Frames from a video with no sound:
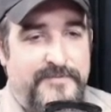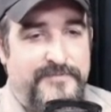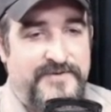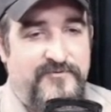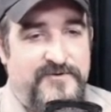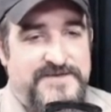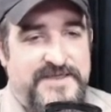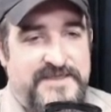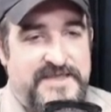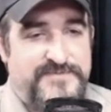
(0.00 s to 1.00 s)
But of course, I
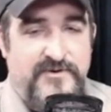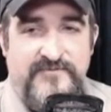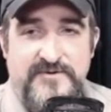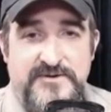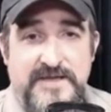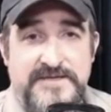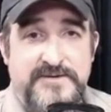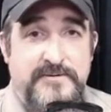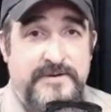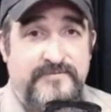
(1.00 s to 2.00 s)
think that's part of what you guys
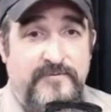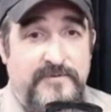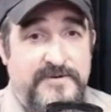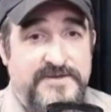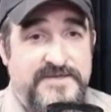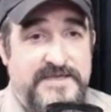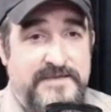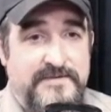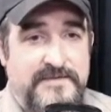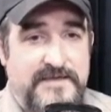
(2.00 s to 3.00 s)
tune in for, is
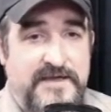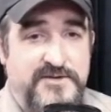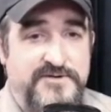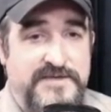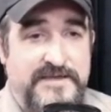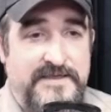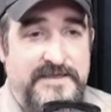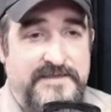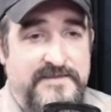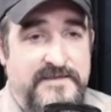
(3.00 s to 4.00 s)
the actually,
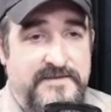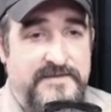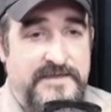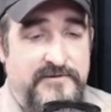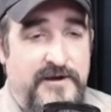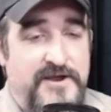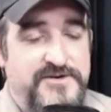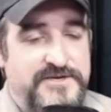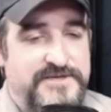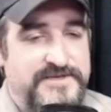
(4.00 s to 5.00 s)
like, the interaction.